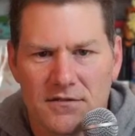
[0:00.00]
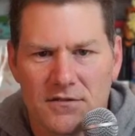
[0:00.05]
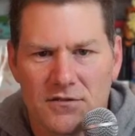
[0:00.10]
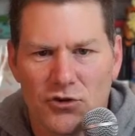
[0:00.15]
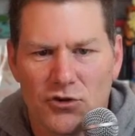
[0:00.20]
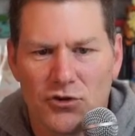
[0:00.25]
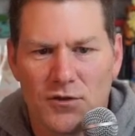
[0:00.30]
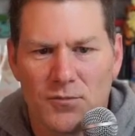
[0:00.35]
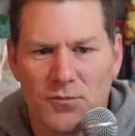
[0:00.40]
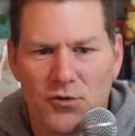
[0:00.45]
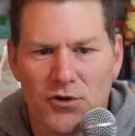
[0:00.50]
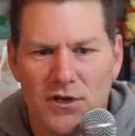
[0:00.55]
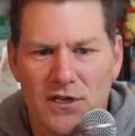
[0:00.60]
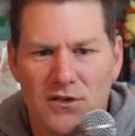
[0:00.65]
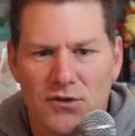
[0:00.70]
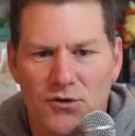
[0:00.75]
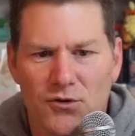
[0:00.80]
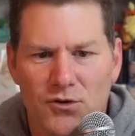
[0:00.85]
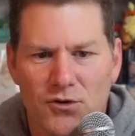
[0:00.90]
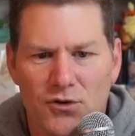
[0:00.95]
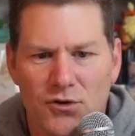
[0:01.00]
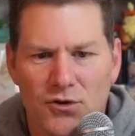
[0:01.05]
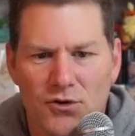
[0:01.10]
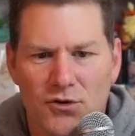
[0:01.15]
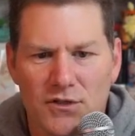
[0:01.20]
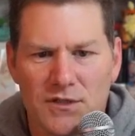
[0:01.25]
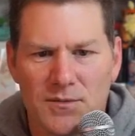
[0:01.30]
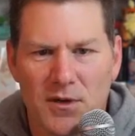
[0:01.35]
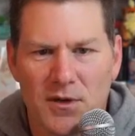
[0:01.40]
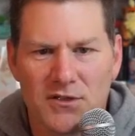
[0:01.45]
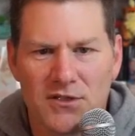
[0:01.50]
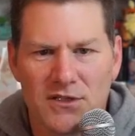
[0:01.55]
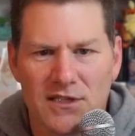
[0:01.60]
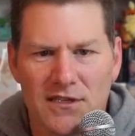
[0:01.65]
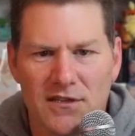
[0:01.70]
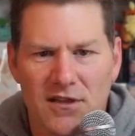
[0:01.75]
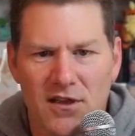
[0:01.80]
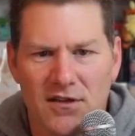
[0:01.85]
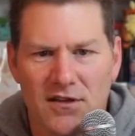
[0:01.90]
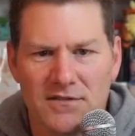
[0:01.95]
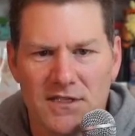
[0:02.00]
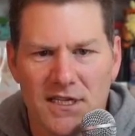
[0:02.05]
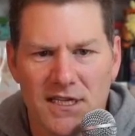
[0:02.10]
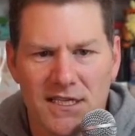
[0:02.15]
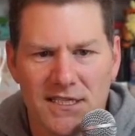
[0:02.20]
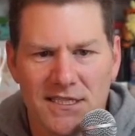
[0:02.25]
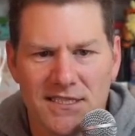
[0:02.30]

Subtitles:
Looking pretty cool. Especially love that